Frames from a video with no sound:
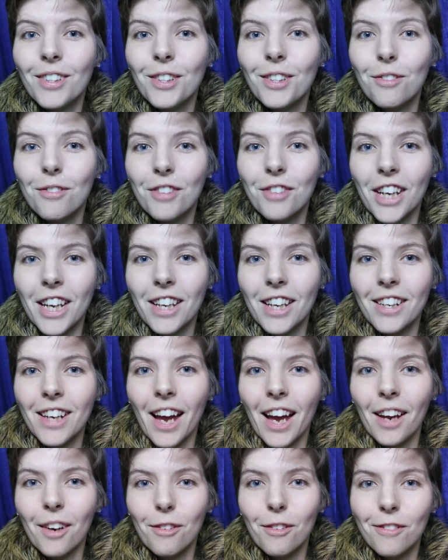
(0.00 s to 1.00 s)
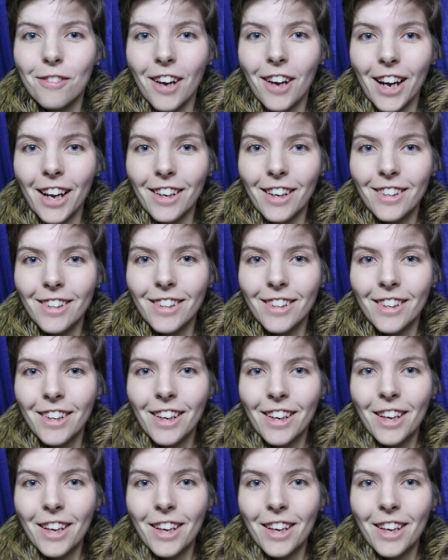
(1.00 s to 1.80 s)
to read and write.